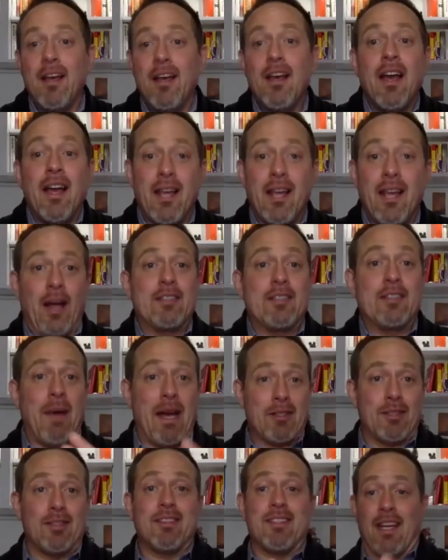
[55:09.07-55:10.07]
You know, and
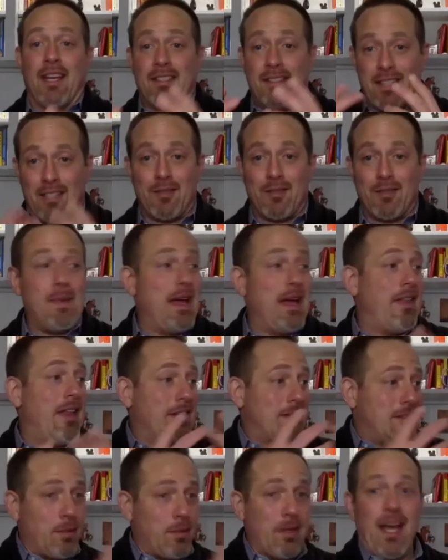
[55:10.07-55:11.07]
Sebastian said it's me and then
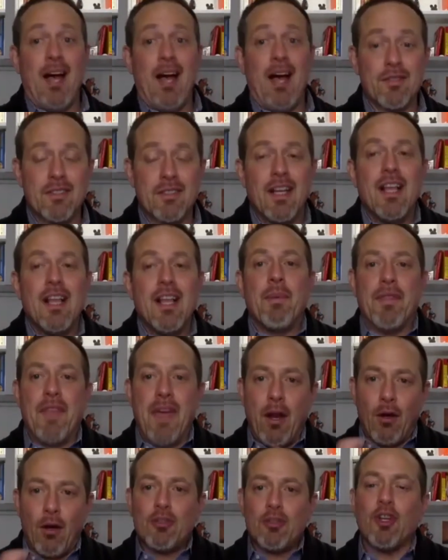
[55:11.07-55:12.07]
it's somebody else, but then
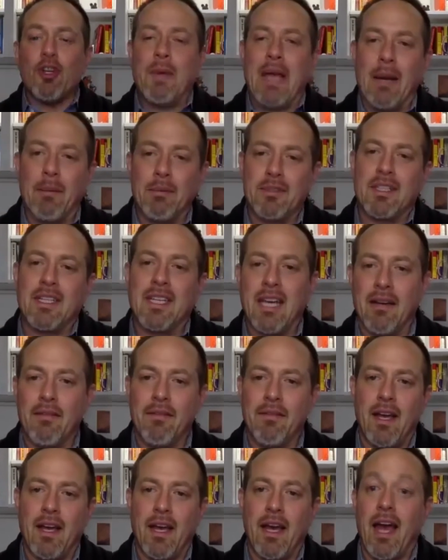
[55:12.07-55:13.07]
also to be able to give,
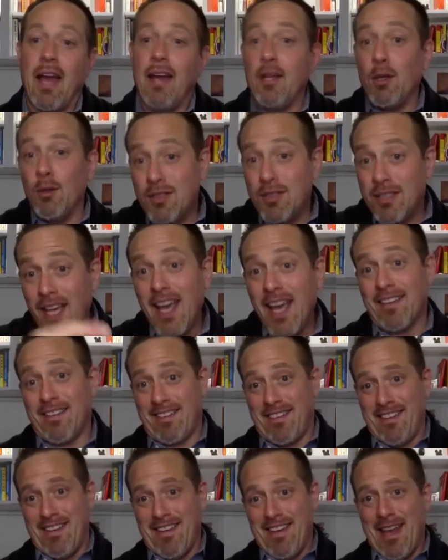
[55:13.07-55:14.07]
and you see it
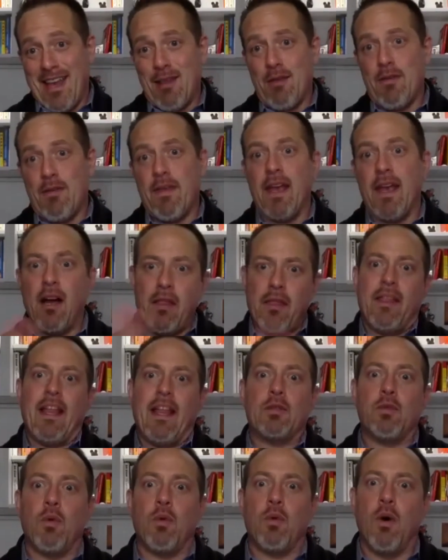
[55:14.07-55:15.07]
and you think, that's
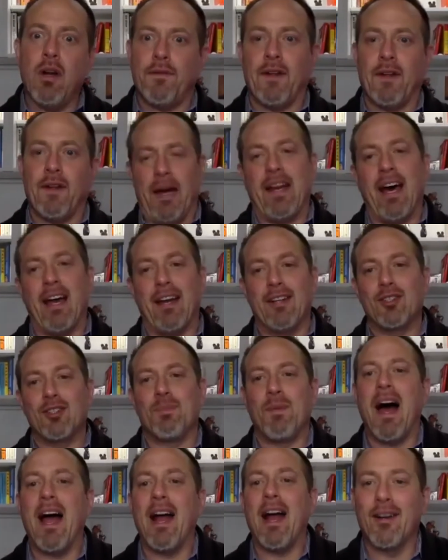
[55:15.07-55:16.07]
wonderful. Am I not
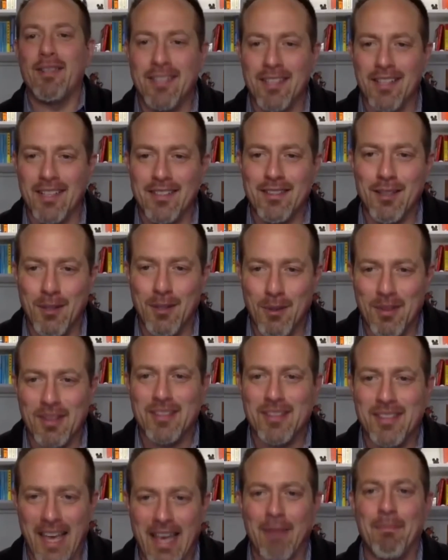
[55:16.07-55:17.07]
inspired to do the
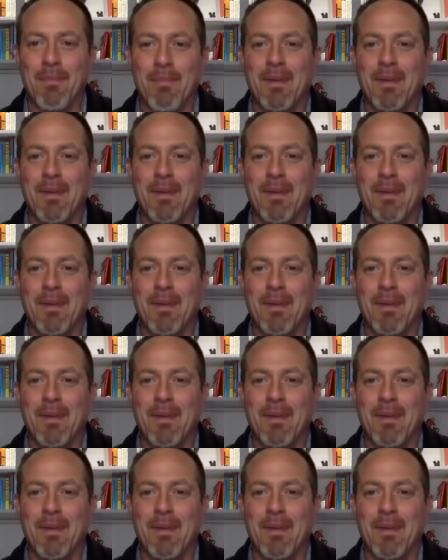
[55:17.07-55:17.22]
same?